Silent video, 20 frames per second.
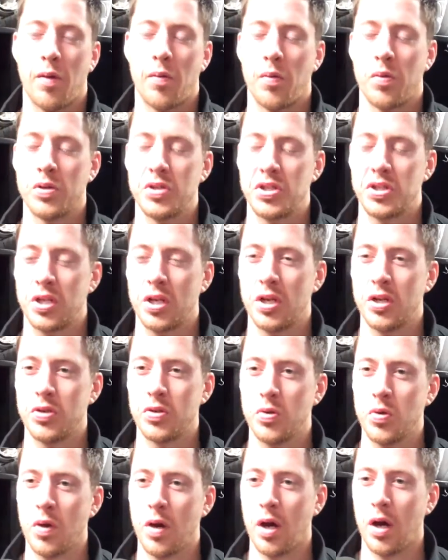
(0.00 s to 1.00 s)
we're just going to
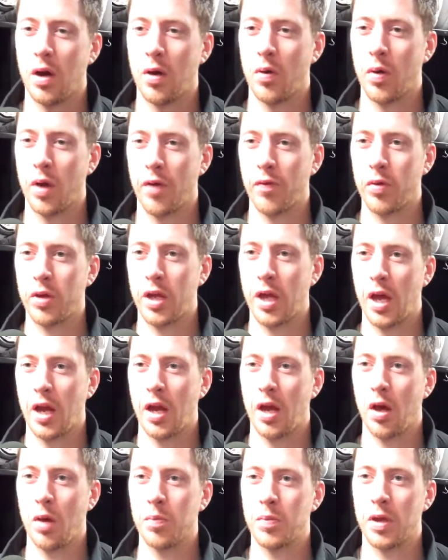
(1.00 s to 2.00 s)
do uh, whatever we can to
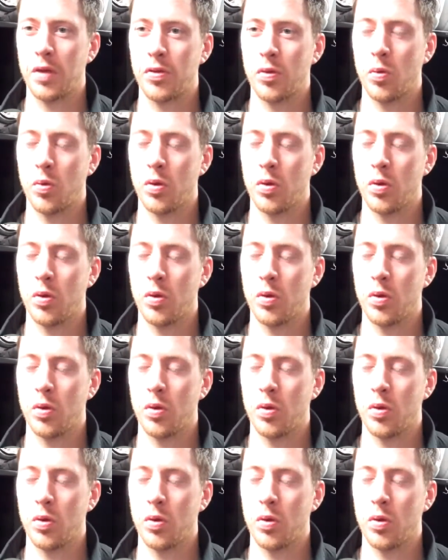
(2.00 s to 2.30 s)
help him get the